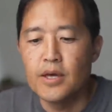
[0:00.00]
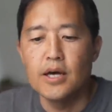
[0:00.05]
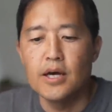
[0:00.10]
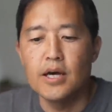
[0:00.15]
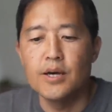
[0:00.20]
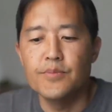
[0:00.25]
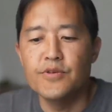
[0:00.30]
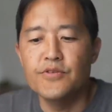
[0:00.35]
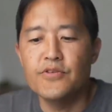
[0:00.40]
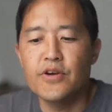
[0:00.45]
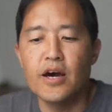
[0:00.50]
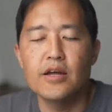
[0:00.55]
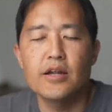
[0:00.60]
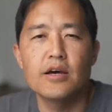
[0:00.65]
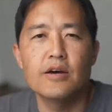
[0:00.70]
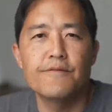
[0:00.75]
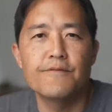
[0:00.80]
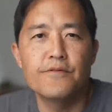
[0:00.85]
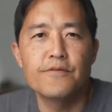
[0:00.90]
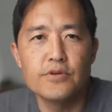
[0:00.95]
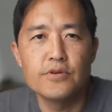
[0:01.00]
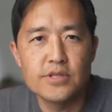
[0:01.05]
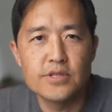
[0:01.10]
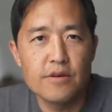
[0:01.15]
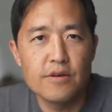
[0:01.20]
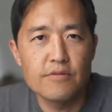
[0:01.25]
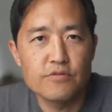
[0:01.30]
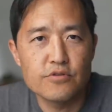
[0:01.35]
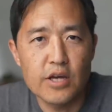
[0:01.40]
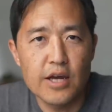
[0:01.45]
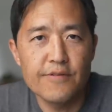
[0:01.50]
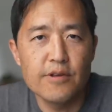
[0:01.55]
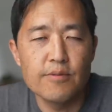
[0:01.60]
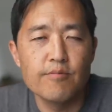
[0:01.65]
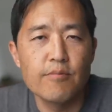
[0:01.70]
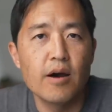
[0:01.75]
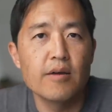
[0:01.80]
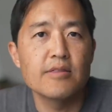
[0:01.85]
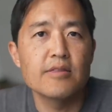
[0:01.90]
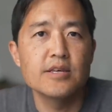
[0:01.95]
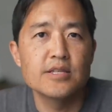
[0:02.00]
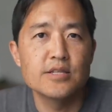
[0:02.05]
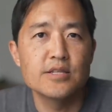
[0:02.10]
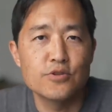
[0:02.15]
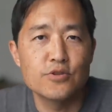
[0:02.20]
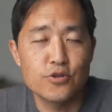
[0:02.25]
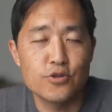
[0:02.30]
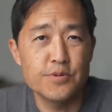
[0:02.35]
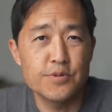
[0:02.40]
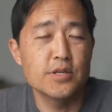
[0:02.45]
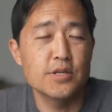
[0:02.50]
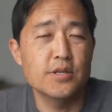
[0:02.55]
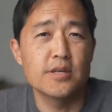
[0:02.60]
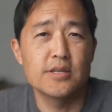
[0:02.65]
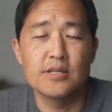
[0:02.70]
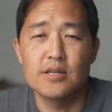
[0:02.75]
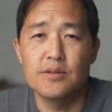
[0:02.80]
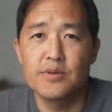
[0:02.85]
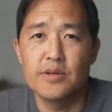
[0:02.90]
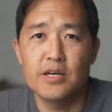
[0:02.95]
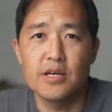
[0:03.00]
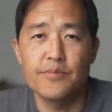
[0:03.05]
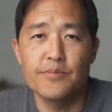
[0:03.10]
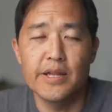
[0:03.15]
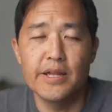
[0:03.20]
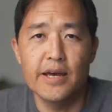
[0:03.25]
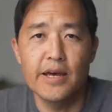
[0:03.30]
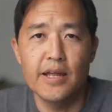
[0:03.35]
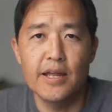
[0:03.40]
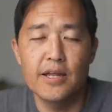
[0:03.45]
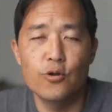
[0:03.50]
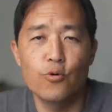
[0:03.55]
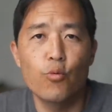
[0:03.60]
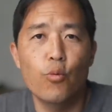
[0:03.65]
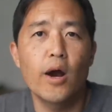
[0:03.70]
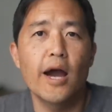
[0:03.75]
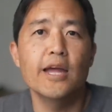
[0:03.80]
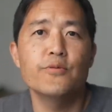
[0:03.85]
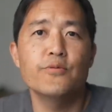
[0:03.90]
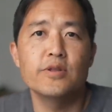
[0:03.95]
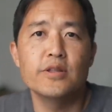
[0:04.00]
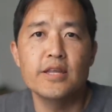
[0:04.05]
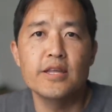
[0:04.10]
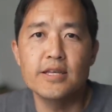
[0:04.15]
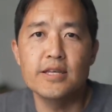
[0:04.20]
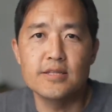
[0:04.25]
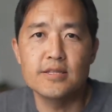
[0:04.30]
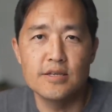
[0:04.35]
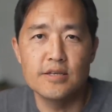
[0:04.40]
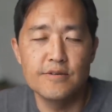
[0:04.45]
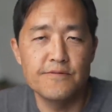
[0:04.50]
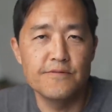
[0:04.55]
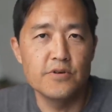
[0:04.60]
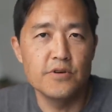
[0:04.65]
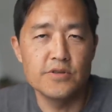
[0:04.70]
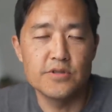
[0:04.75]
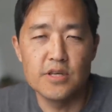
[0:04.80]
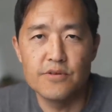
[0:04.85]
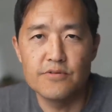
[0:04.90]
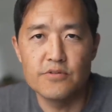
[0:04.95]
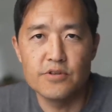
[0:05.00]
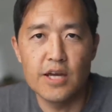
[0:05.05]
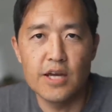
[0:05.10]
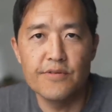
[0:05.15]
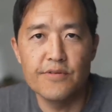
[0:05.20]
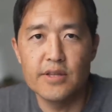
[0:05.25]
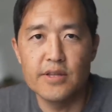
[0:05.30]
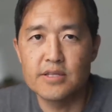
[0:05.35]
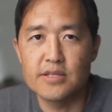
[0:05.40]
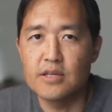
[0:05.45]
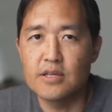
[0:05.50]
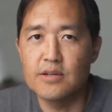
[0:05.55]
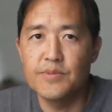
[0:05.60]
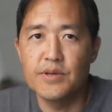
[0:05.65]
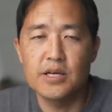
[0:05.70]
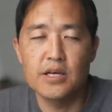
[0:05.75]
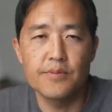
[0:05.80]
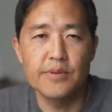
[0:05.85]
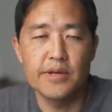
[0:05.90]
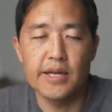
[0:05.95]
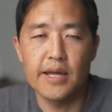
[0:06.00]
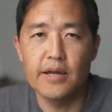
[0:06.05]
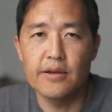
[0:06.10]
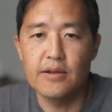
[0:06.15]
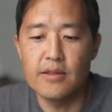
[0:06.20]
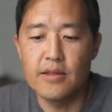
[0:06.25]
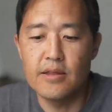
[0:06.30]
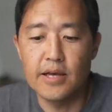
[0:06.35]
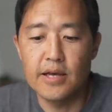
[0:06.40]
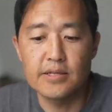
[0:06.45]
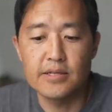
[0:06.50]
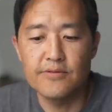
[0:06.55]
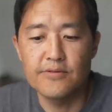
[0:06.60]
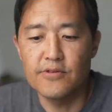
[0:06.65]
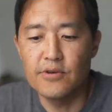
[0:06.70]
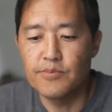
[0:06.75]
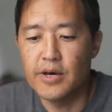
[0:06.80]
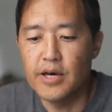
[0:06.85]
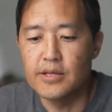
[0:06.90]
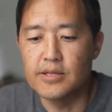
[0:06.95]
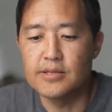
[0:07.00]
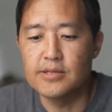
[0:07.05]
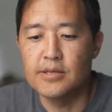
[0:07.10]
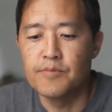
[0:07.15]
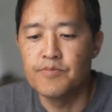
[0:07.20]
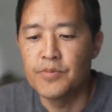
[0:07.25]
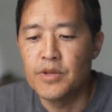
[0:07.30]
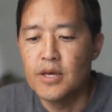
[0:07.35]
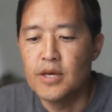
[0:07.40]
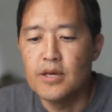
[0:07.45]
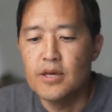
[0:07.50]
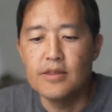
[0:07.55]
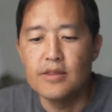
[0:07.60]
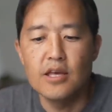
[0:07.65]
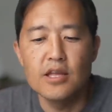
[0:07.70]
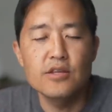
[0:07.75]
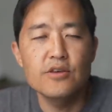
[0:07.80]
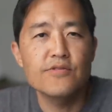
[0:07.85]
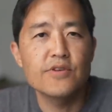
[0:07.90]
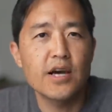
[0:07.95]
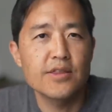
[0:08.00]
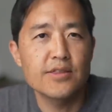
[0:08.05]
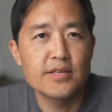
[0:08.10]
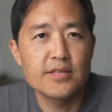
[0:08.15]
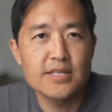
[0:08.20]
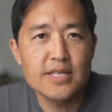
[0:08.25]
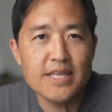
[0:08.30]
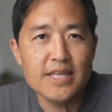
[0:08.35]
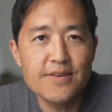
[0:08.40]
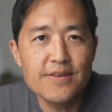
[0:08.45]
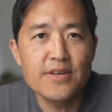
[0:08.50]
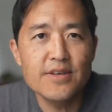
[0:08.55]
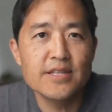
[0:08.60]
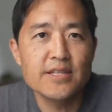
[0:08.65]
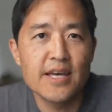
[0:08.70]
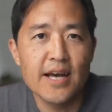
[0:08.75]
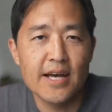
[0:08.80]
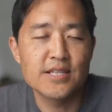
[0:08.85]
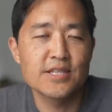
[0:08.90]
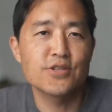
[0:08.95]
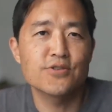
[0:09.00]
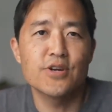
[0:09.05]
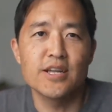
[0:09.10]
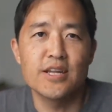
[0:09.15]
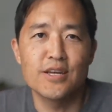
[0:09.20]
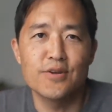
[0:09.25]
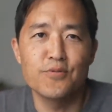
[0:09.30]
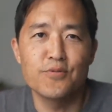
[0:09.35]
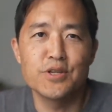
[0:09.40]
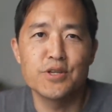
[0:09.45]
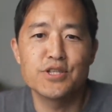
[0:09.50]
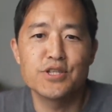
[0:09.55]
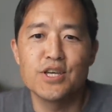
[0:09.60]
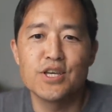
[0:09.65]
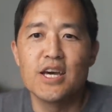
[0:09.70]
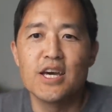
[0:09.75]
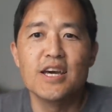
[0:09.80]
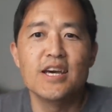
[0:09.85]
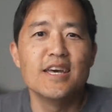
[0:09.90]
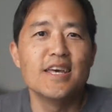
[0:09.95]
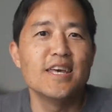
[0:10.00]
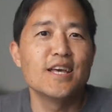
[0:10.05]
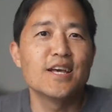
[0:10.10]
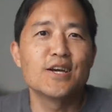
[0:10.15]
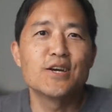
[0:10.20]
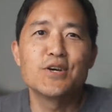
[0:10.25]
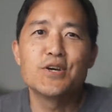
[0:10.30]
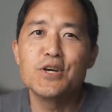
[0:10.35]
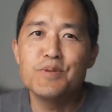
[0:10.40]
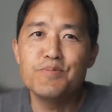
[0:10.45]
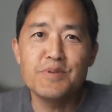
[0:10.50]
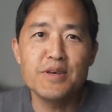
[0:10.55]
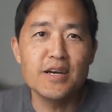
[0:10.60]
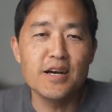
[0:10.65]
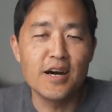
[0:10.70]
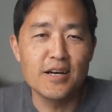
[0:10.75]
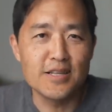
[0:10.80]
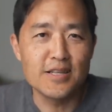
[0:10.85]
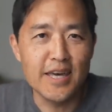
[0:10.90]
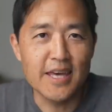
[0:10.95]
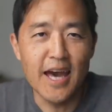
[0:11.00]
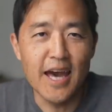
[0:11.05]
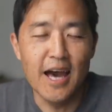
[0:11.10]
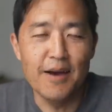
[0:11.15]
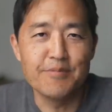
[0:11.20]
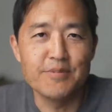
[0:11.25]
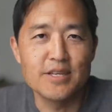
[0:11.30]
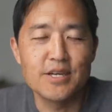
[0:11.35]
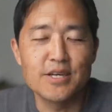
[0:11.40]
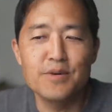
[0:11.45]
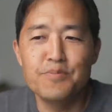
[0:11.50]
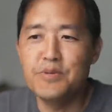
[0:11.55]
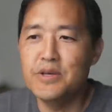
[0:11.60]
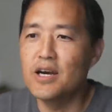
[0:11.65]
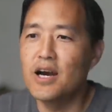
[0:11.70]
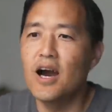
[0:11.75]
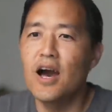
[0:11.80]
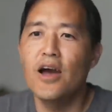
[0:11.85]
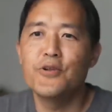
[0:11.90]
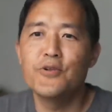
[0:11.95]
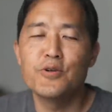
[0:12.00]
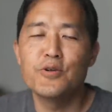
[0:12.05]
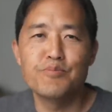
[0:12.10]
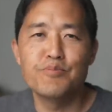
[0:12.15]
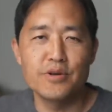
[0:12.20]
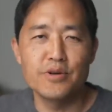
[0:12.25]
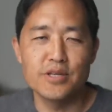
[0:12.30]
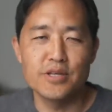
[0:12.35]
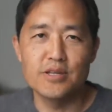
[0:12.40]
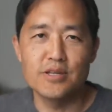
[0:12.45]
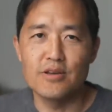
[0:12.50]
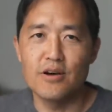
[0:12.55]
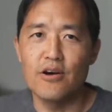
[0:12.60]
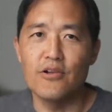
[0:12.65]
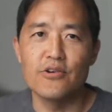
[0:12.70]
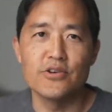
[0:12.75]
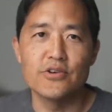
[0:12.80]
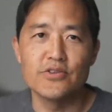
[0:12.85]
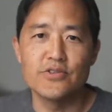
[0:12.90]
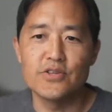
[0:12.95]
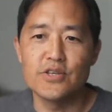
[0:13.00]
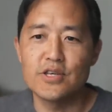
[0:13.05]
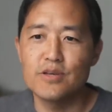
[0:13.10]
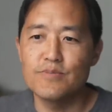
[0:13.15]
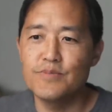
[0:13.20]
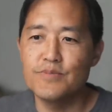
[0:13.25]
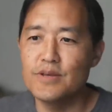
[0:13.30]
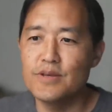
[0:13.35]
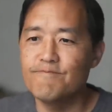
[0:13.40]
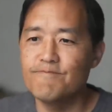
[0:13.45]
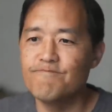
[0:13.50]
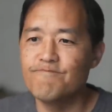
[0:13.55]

You've got a full self-driving monthly subscription that's going to be coming out and a wide release of full self-driving that's going to be coming out in the next few months. Then you've got this EV tax credit, which could be uncapped. It could be $100 billion. It could be